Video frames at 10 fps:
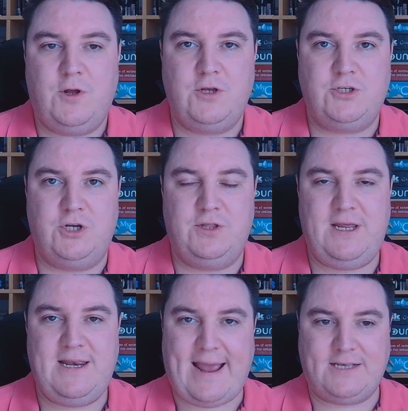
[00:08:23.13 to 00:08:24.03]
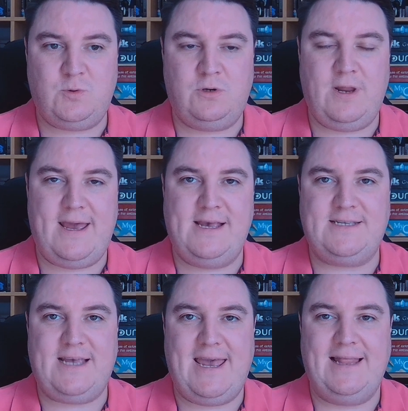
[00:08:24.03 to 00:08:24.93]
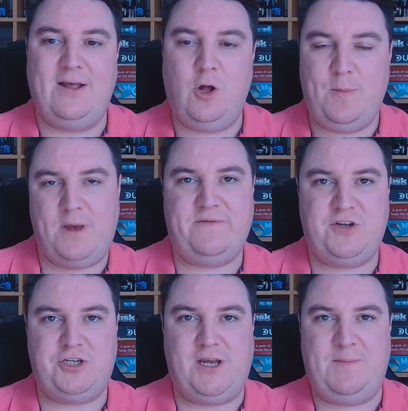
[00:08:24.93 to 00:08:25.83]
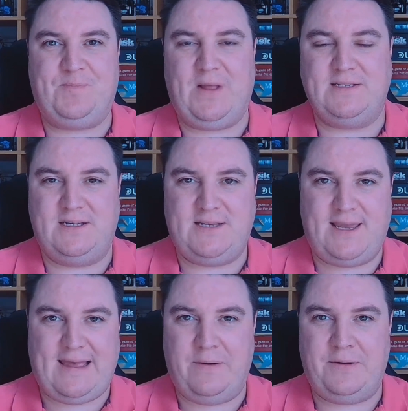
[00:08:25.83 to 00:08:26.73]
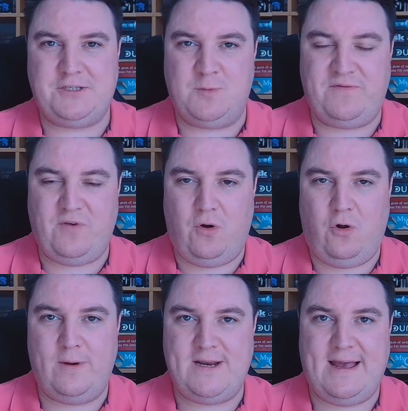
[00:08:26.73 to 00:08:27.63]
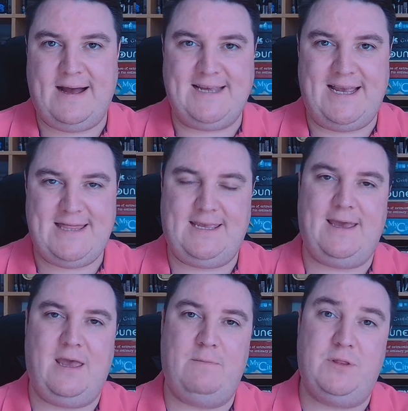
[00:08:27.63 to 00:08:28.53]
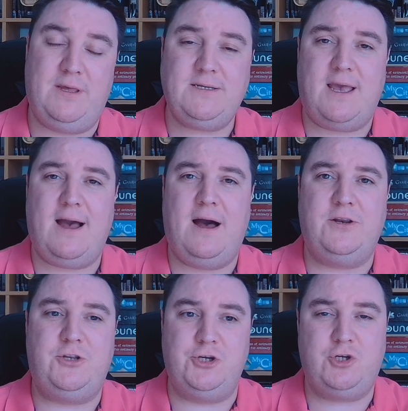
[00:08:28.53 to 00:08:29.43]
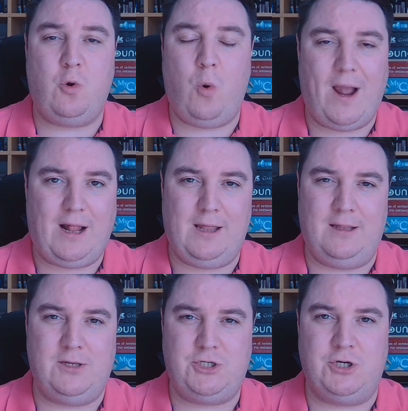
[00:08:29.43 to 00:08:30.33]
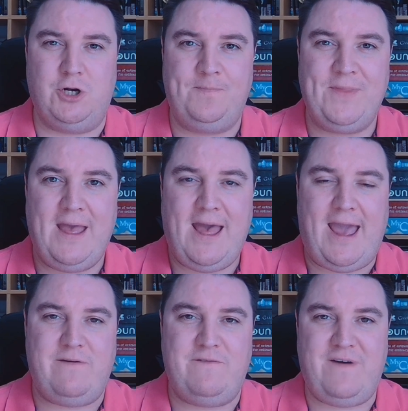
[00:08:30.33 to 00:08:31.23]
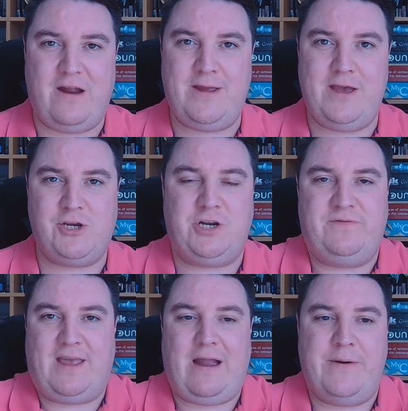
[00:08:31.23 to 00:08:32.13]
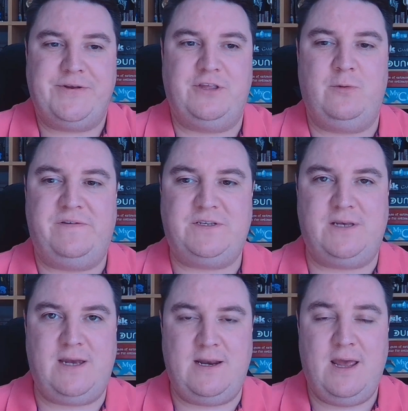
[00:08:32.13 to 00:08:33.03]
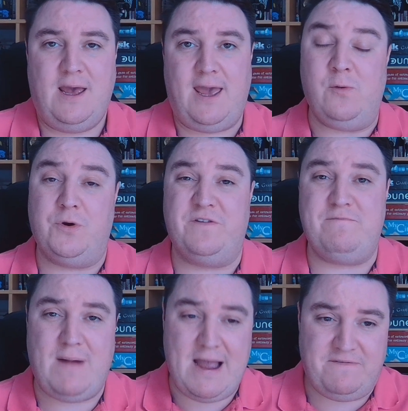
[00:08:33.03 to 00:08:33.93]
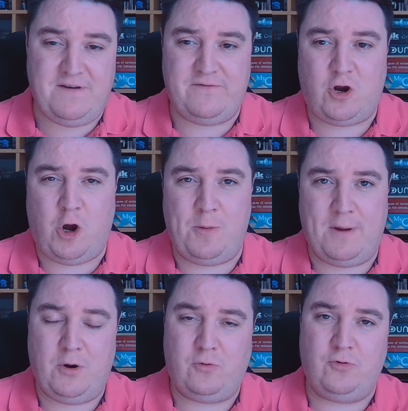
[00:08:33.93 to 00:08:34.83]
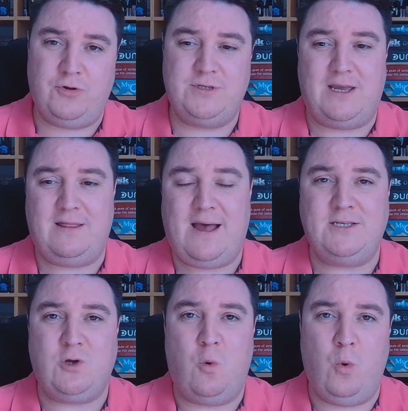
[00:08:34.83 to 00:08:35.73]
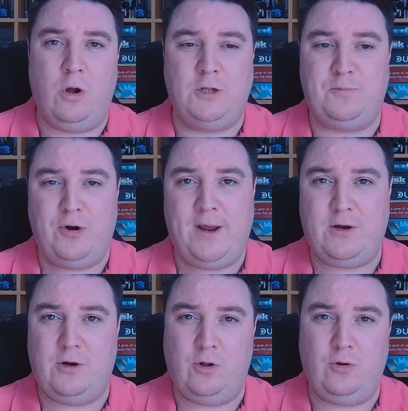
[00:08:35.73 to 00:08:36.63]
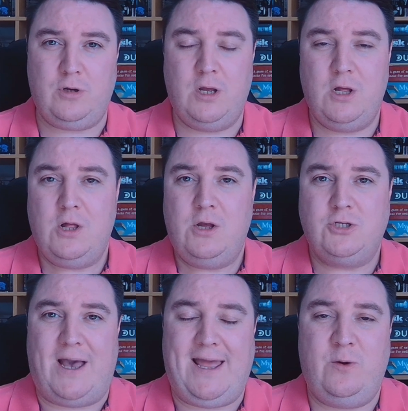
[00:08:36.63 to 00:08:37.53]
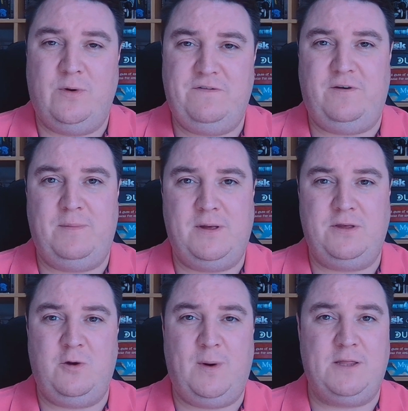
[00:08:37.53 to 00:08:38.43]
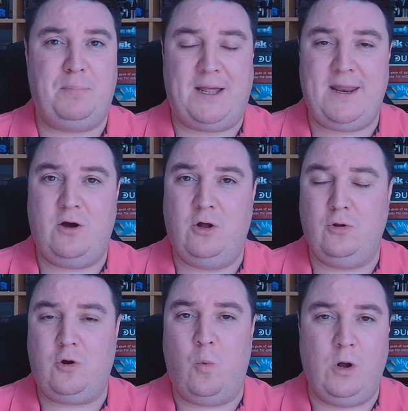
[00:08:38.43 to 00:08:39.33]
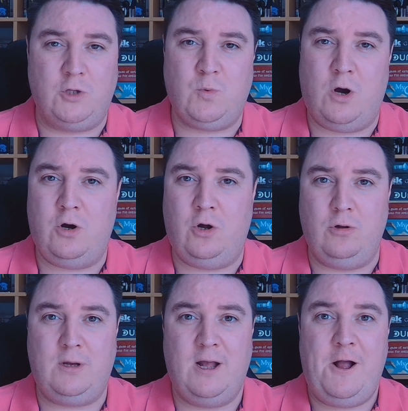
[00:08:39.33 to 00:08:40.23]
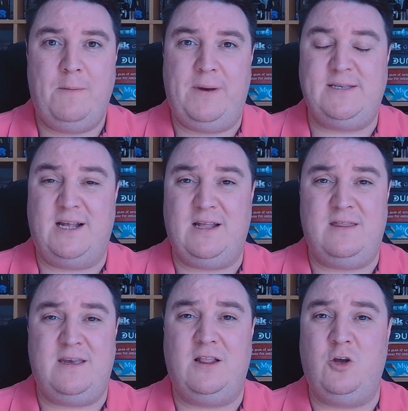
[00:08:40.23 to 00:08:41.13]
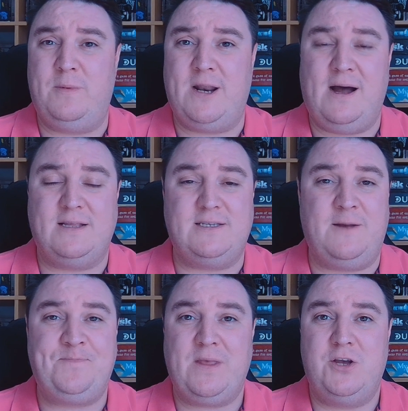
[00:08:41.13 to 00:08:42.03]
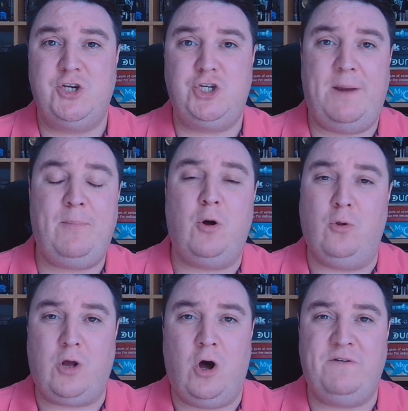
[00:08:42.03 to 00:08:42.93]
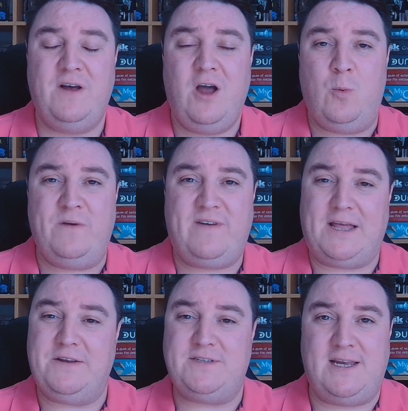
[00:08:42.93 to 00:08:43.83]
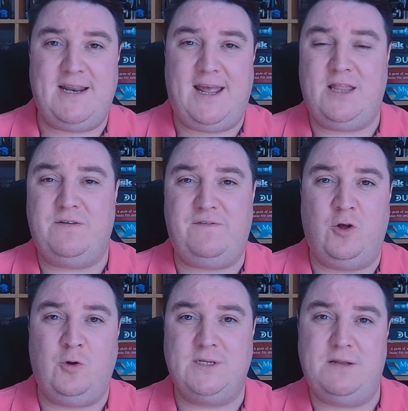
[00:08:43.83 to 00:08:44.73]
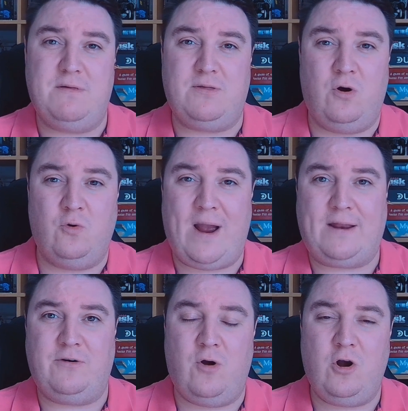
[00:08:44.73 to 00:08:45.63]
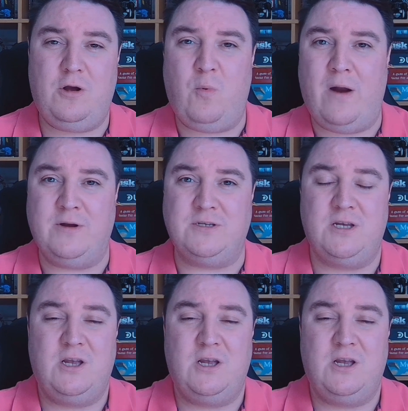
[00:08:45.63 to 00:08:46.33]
So the next one is a little bit of a cheat, as it is a character we've already had in the game, but this card does quite clearly show a variation of the character that we've seen in one of my favourite comic book runs, and that is Worldbreaker Hulk. So anyone familiar with Planet Hulk, World War Hulk, basically the Illuminati ship Hulk off, we've kind of seen it in the films in Thor Ragnarok, whereas